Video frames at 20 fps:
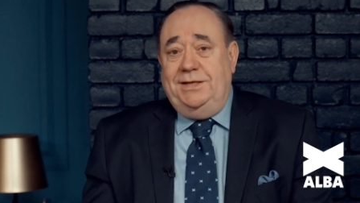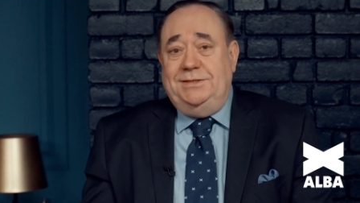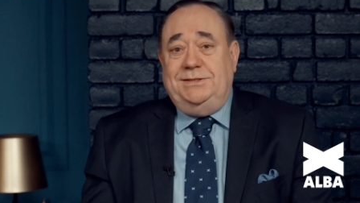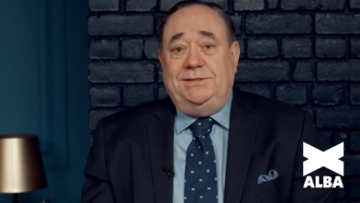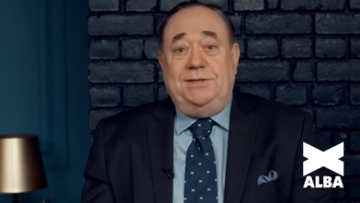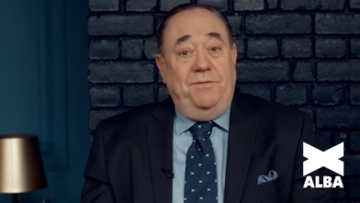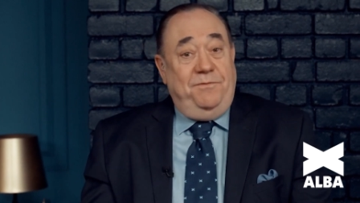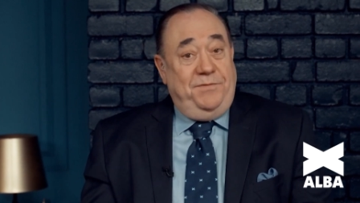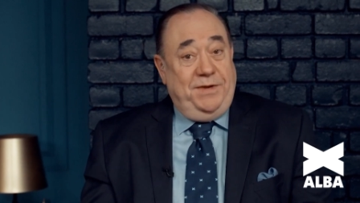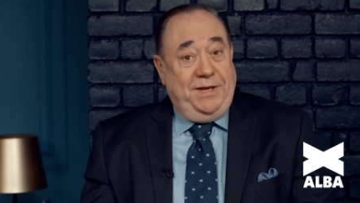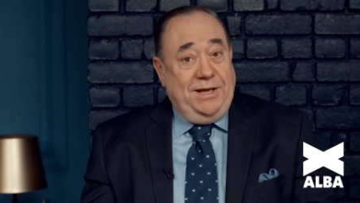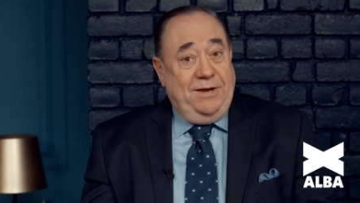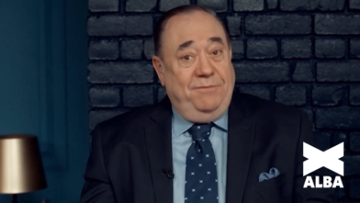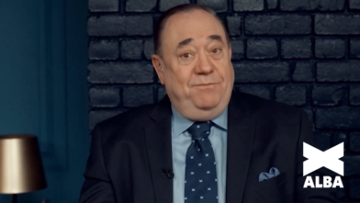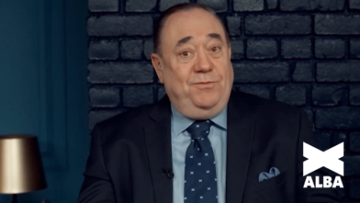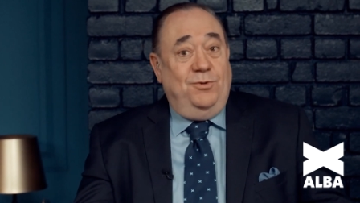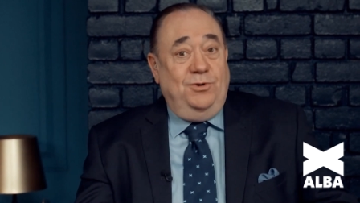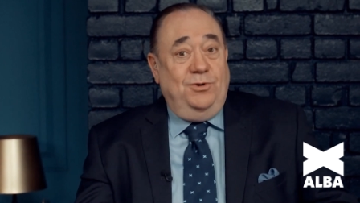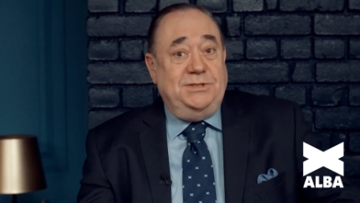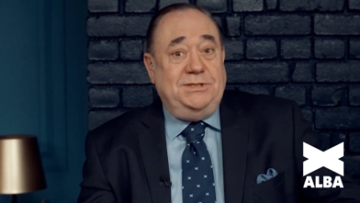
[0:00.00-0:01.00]
something, of
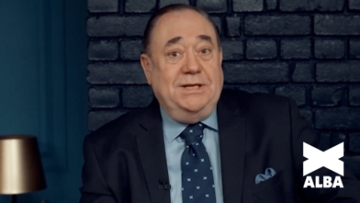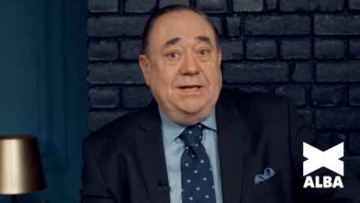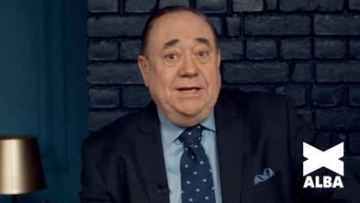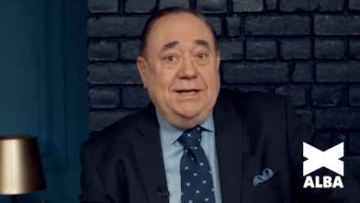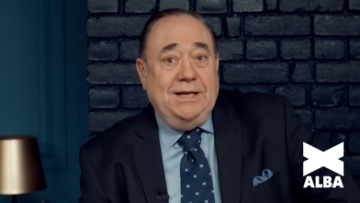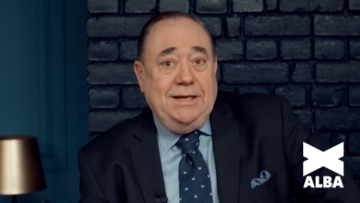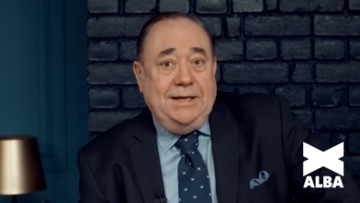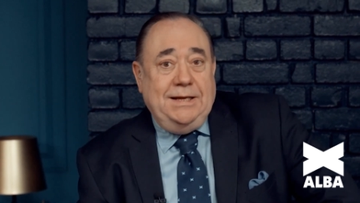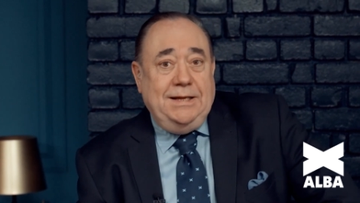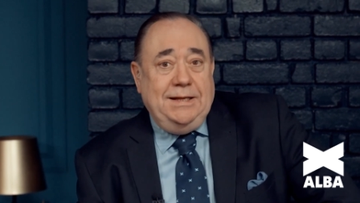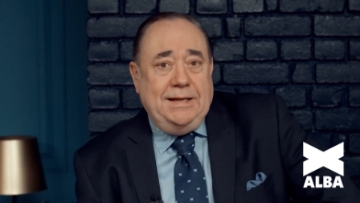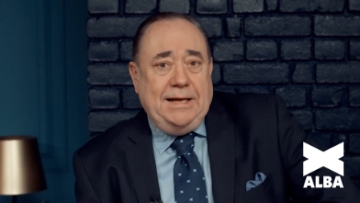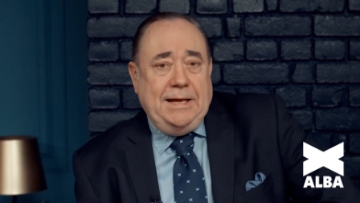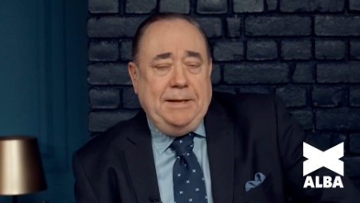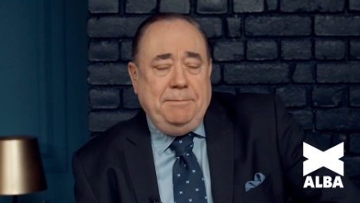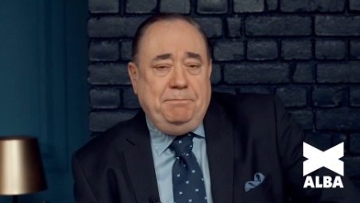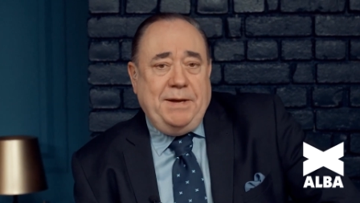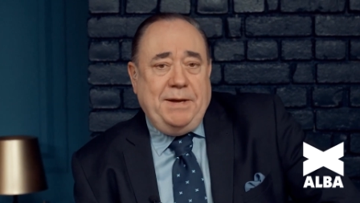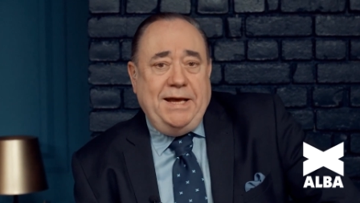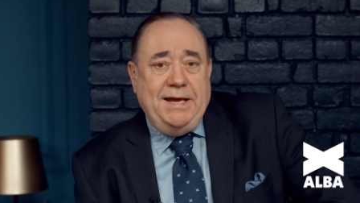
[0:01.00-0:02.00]
course, that I
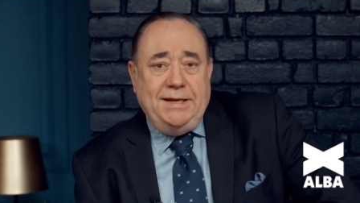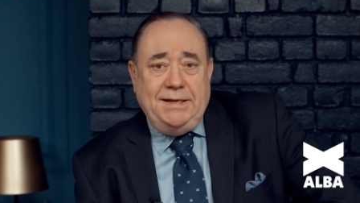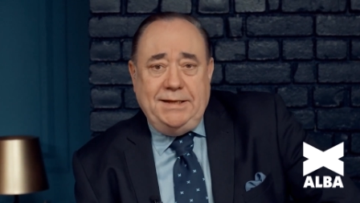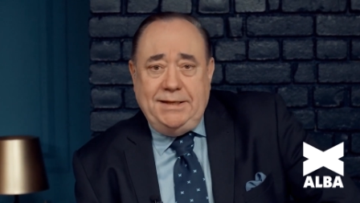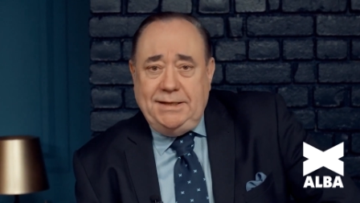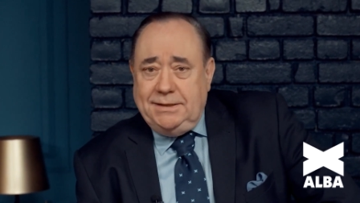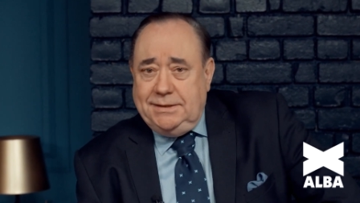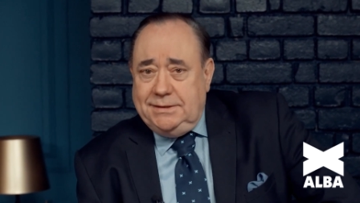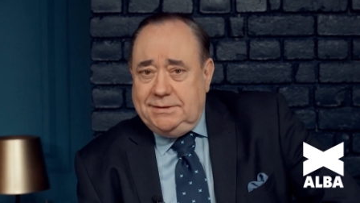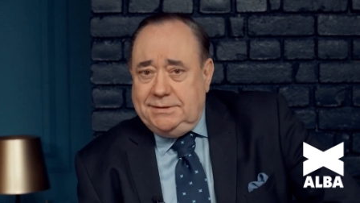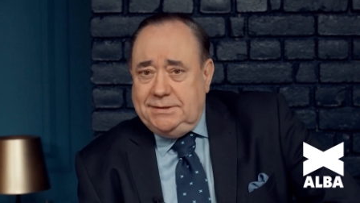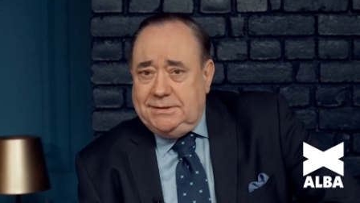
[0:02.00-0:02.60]
pioneered